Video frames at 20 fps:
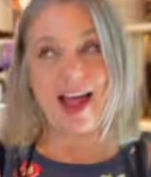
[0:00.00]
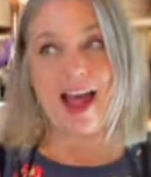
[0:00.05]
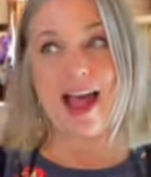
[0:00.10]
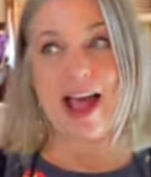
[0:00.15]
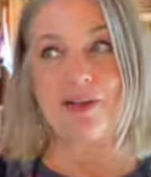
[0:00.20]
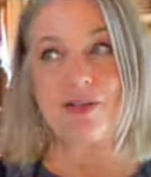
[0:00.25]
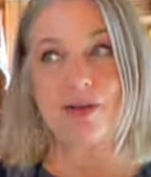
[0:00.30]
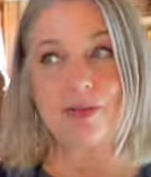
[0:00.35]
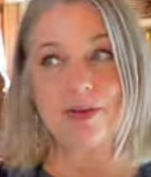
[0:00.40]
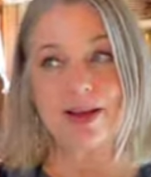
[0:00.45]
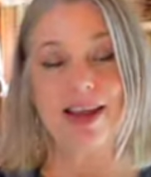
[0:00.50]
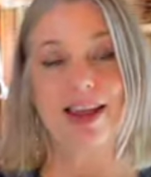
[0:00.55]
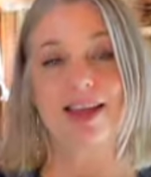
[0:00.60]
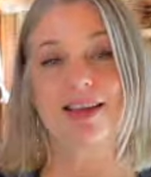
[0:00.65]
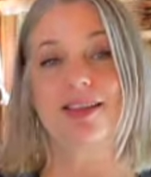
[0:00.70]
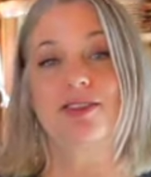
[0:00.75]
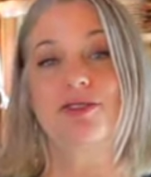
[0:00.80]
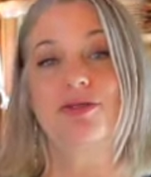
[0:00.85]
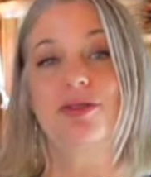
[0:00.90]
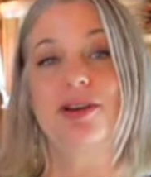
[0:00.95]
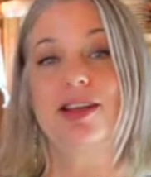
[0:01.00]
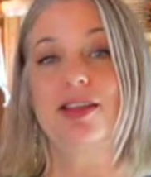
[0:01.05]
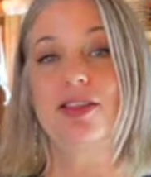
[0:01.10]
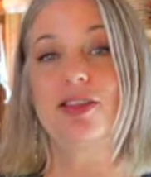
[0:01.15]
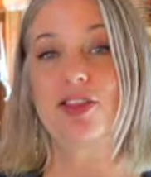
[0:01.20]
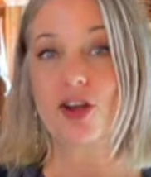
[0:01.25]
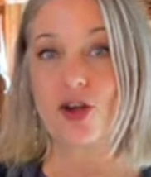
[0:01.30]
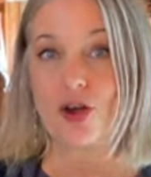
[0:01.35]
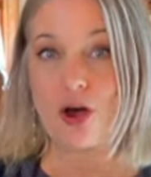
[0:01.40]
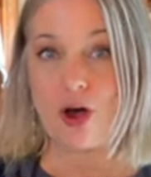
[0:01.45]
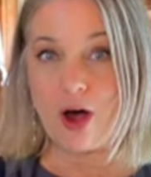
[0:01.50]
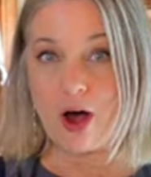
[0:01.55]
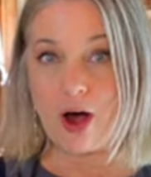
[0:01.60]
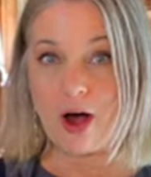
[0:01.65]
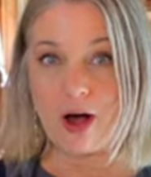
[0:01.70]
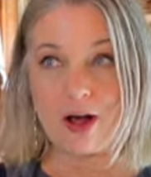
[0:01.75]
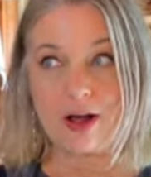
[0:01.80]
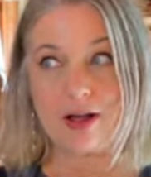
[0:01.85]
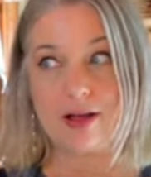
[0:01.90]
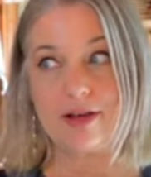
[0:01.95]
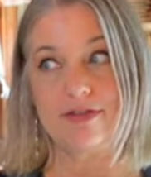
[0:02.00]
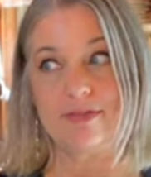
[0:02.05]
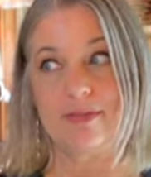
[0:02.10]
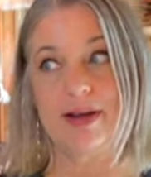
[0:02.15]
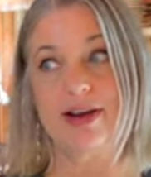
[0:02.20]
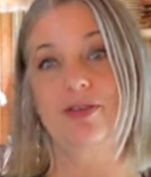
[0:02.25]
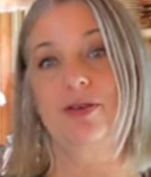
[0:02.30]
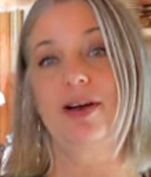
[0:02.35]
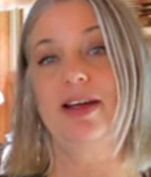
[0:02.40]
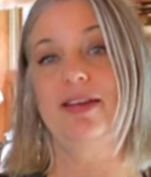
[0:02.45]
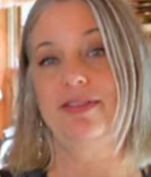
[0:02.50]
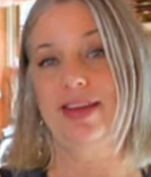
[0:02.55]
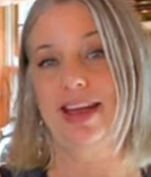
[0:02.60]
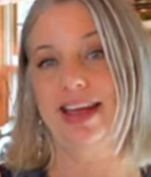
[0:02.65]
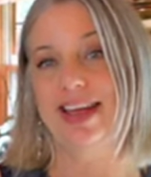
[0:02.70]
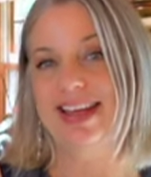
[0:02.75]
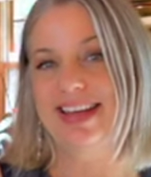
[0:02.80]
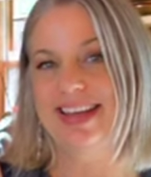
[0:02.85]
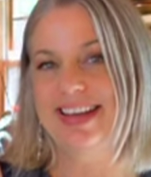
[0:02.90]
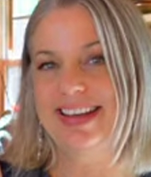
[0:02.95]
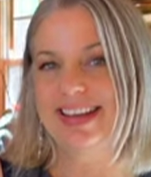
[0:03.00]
I will be answering the call of my craving.